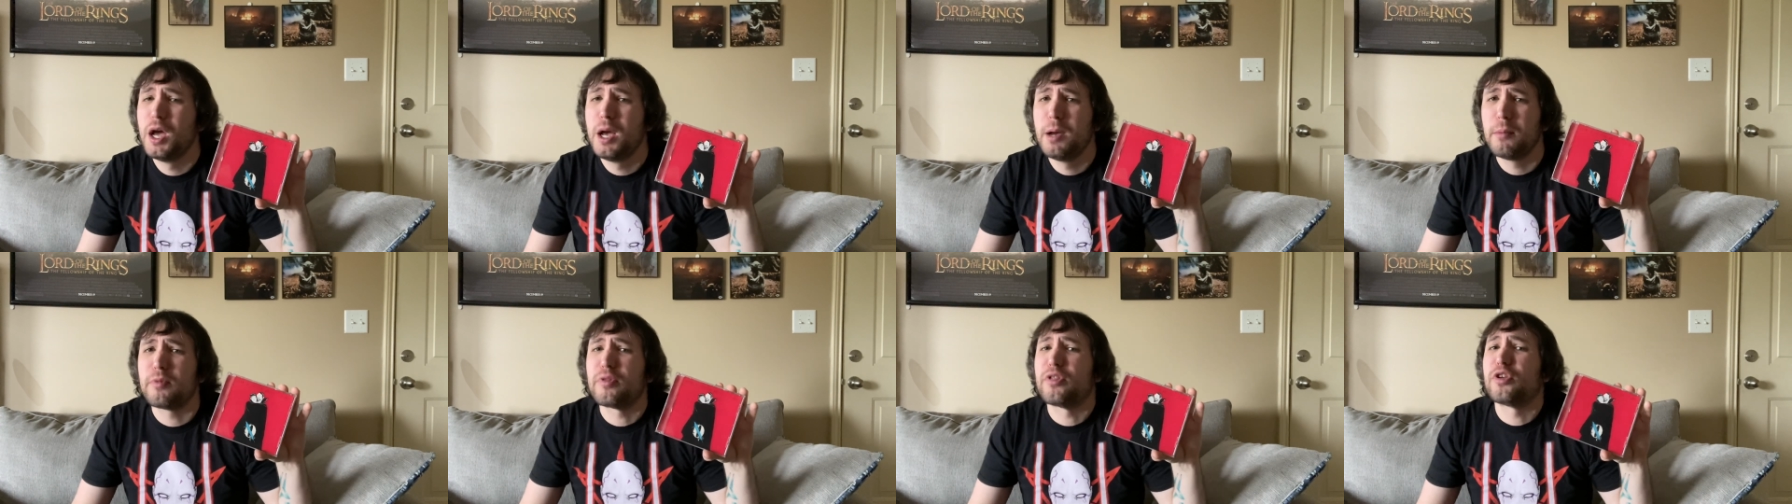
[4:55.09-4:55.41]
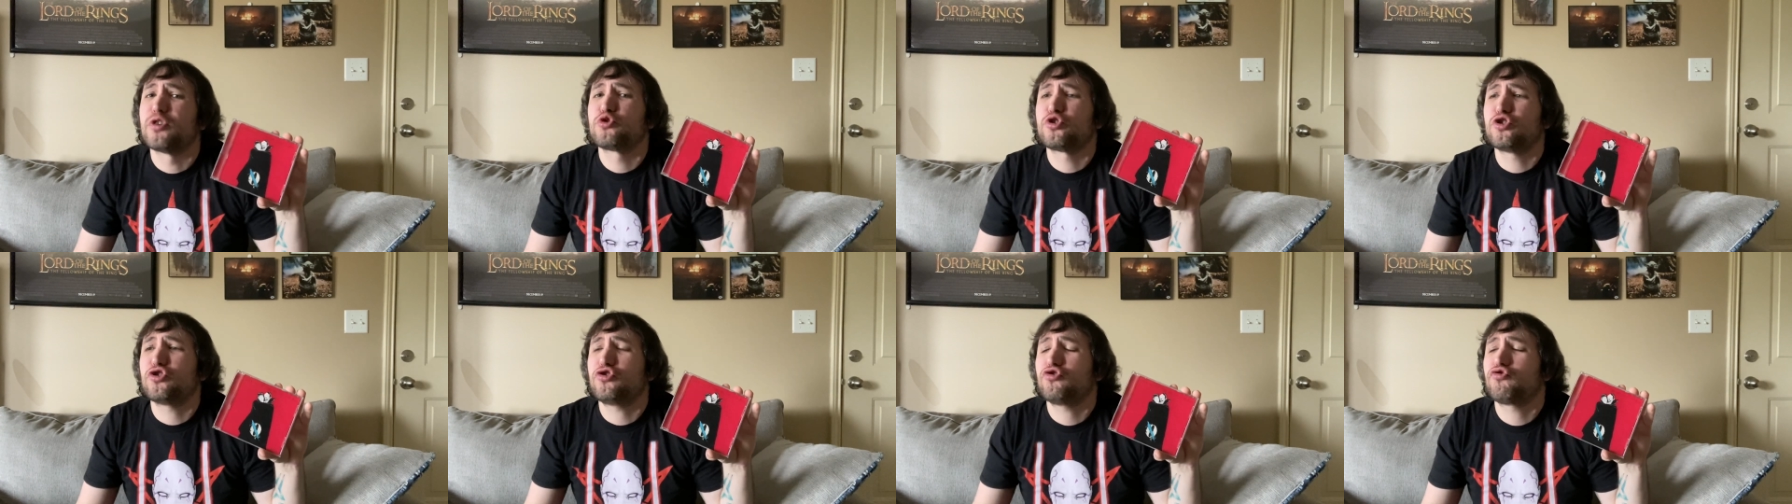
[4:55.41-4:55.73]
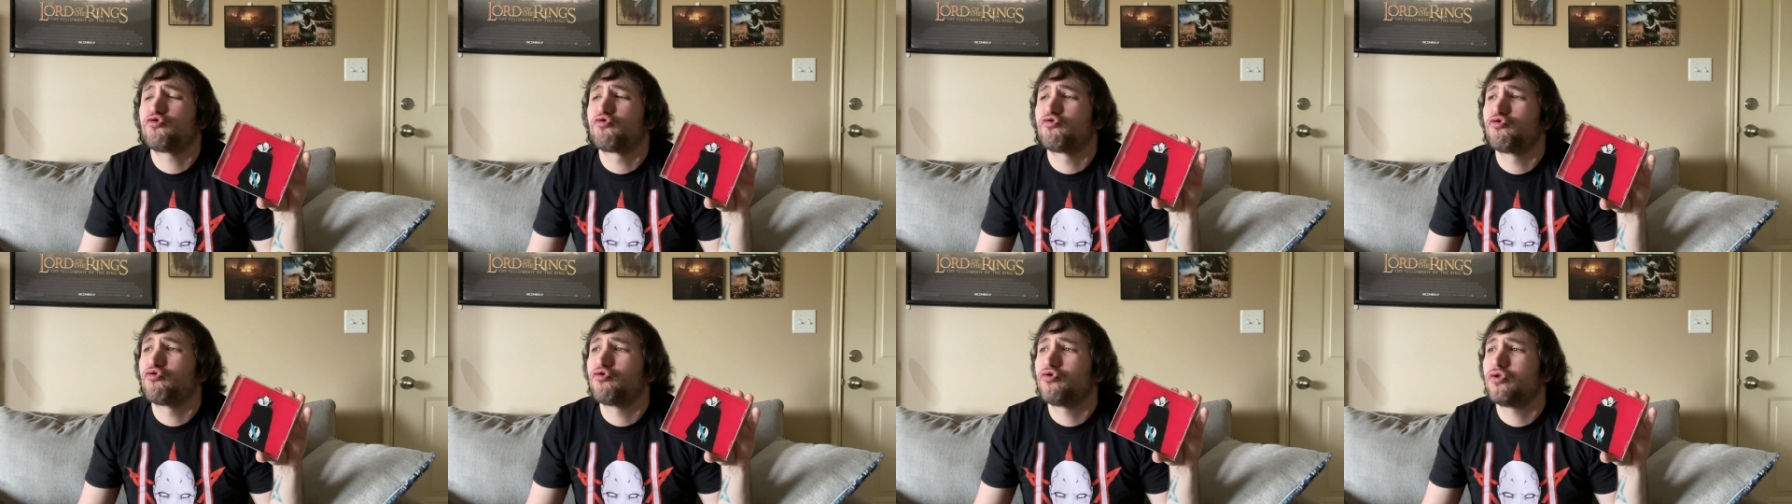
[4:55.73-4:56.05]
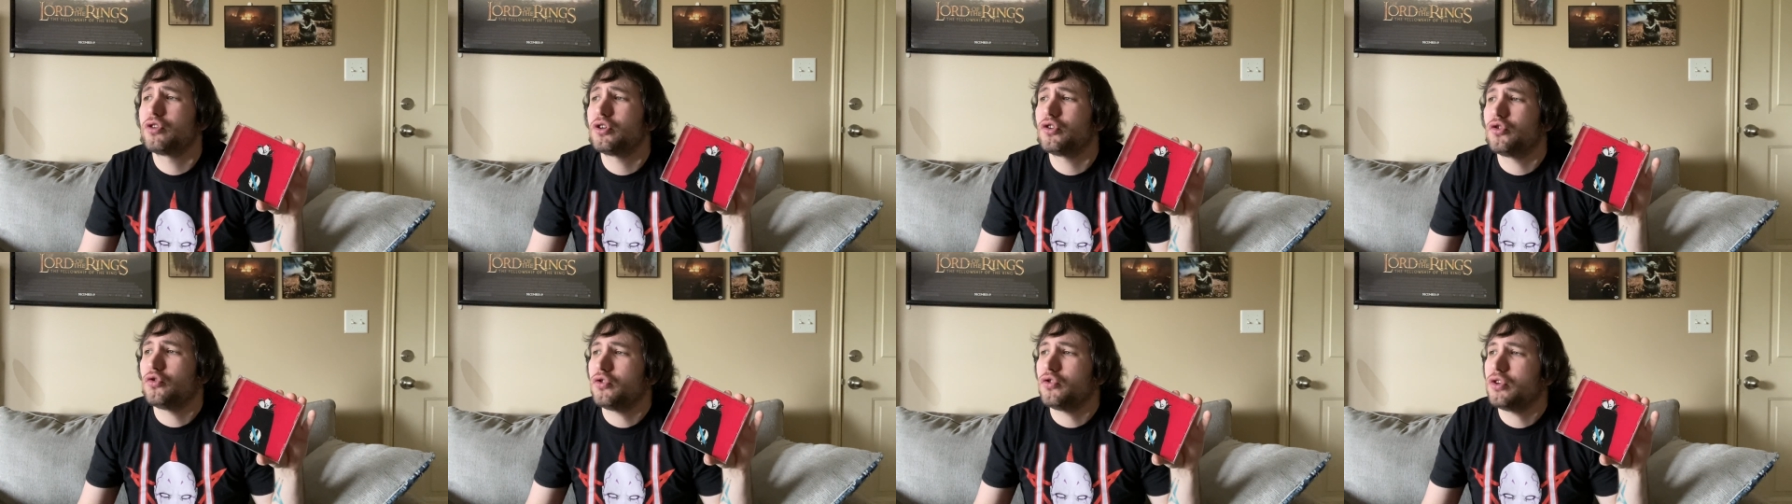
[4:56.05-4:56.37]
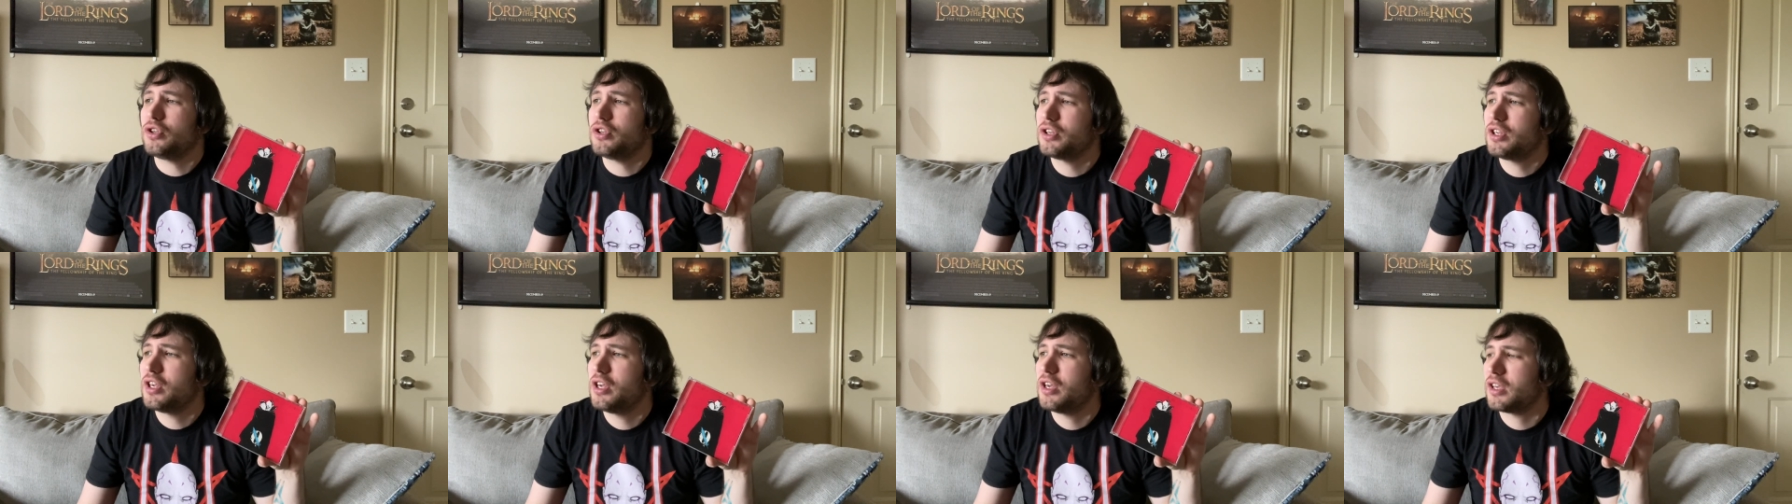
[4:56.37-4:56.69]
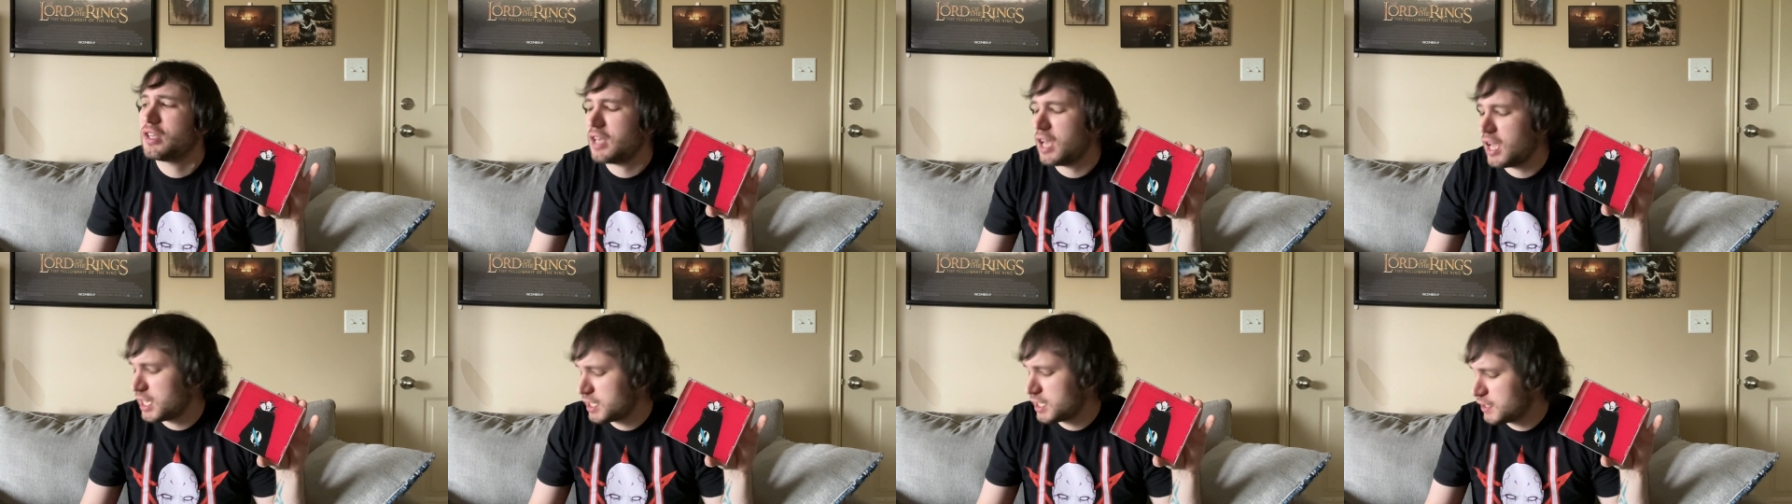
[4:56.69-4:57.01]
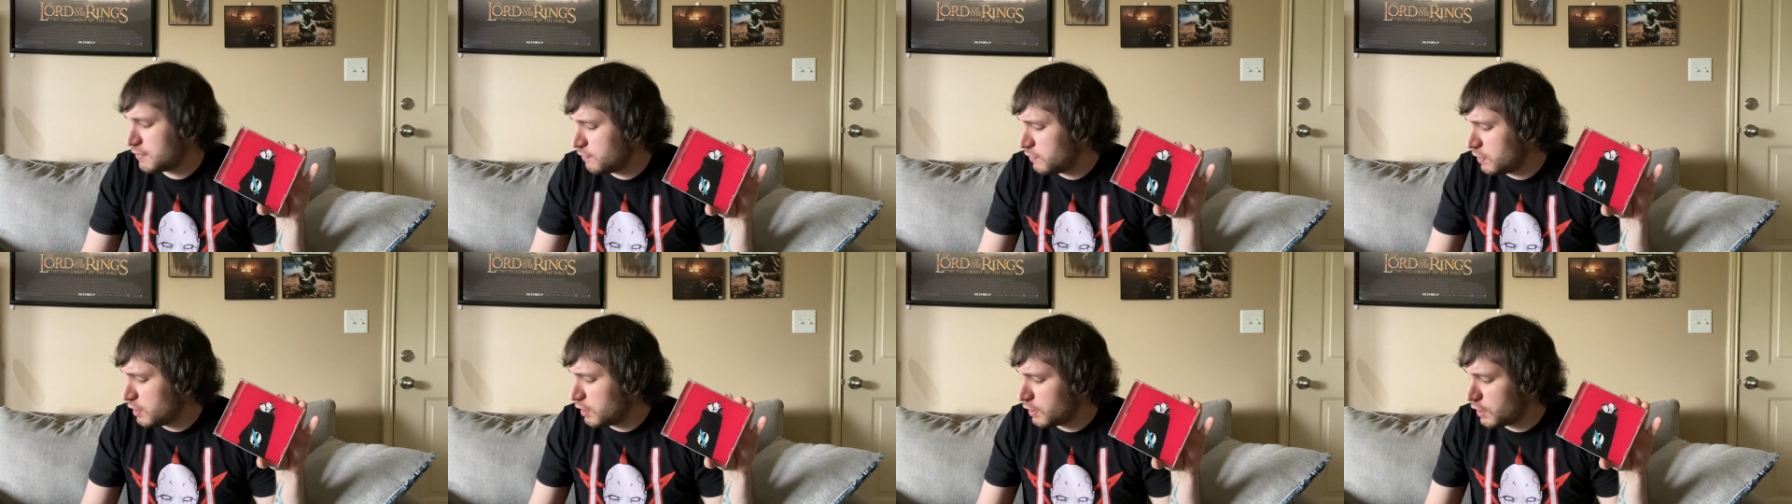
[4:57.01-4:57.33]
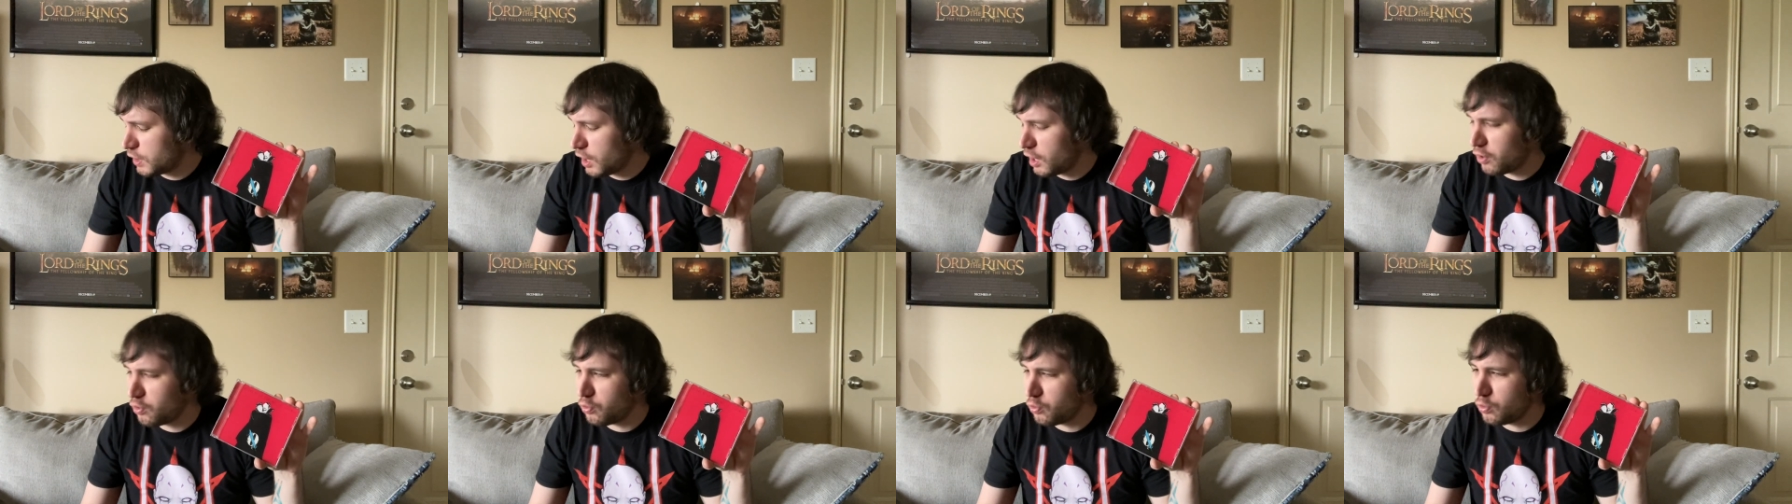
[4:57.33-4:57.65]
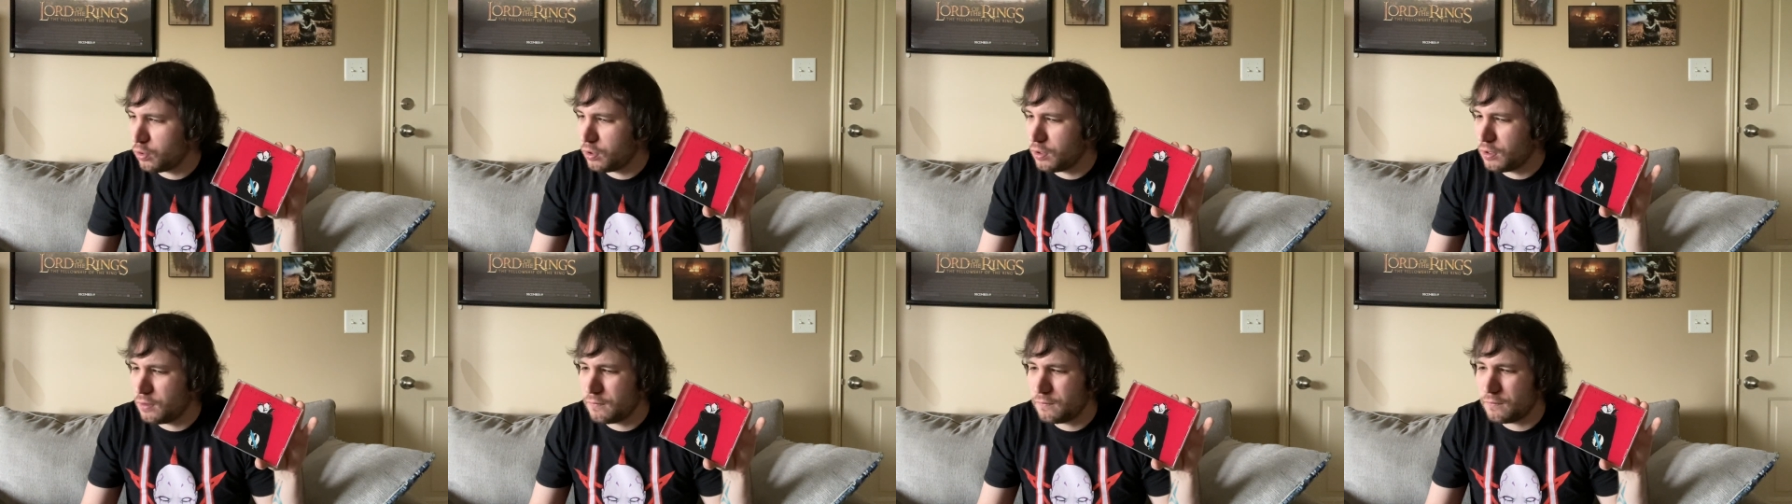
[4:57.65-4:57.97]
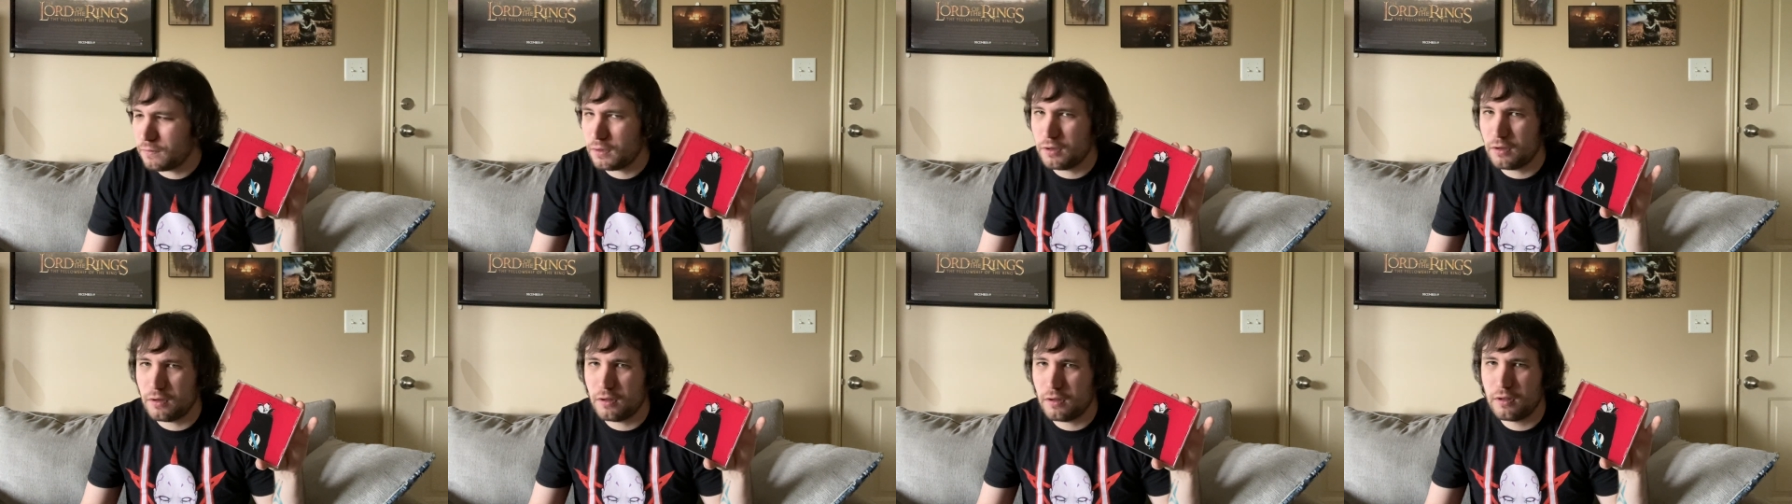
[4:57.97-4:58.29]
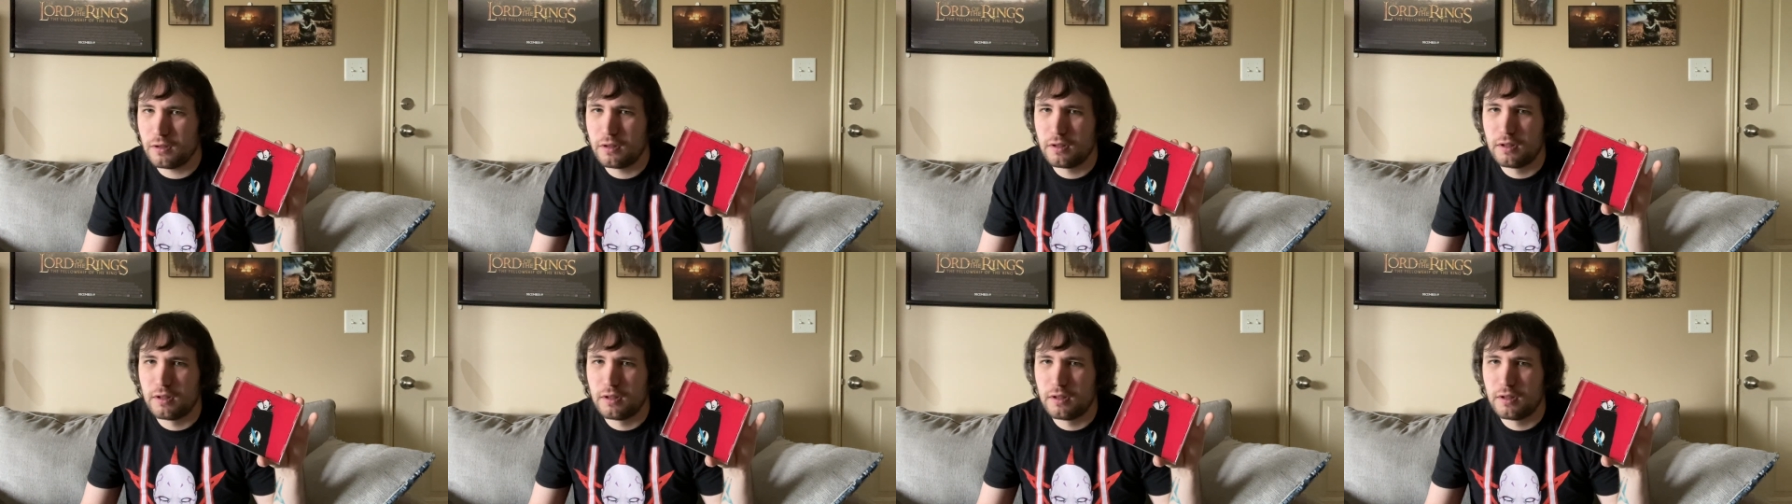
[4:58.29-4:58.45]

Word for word: But there's this really kick-ass video of, uh,